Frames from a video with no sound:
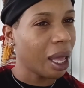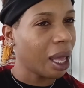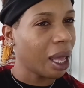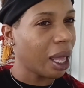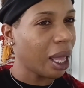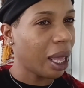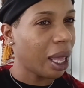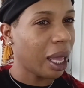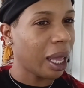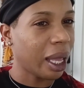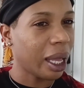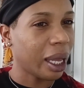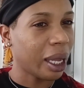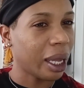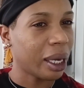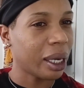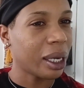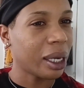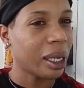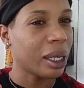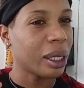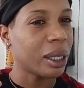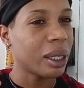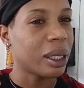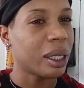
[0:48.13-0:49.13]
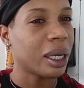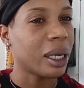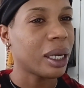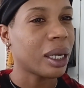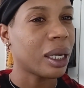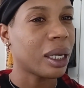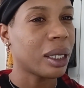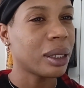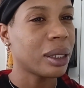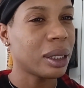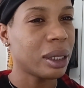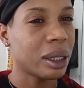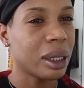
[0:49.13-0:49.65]
And the
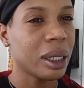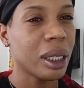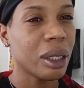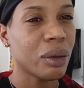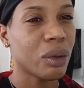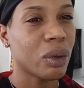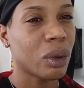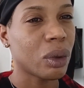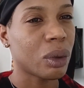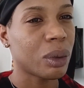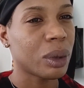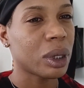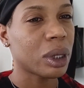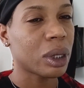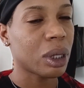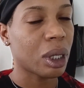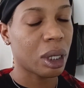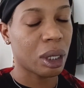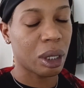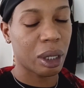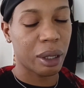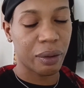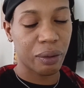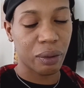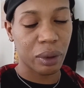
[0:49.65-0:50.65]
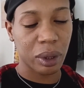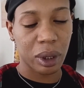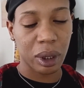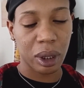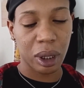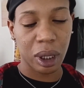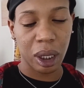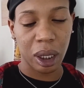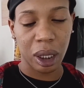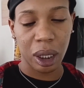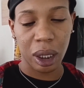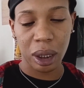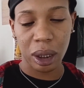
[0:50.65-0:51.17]
concealer we will be starting off with today
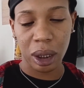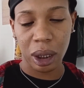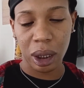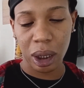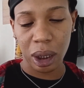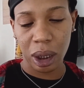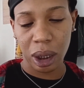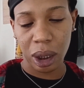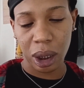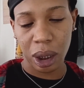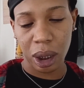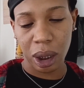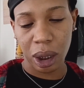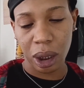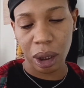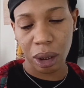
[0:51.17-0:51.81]
is this